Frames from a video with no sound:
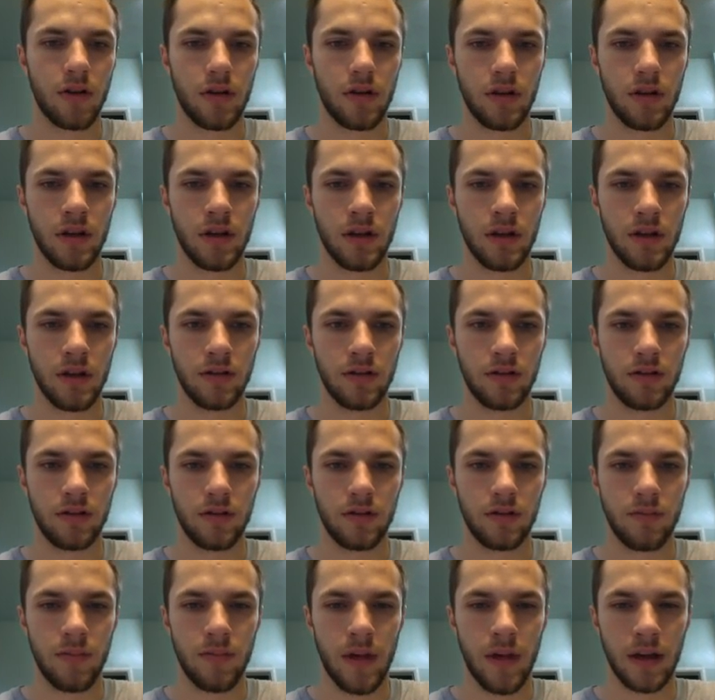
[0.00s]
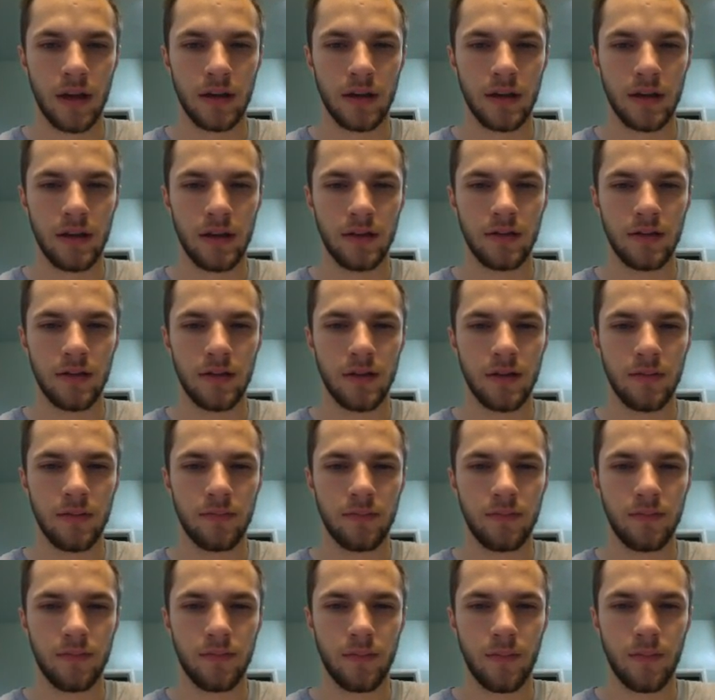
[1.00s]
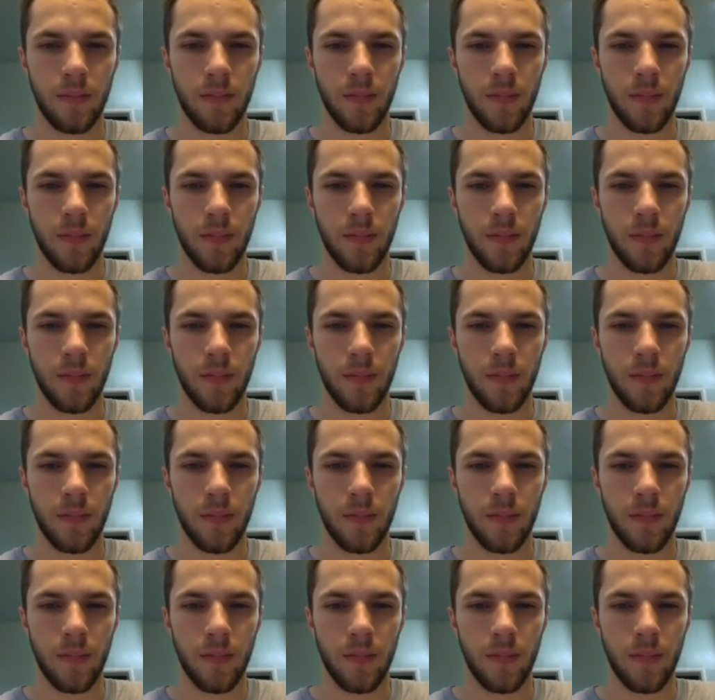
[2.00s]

is magnesium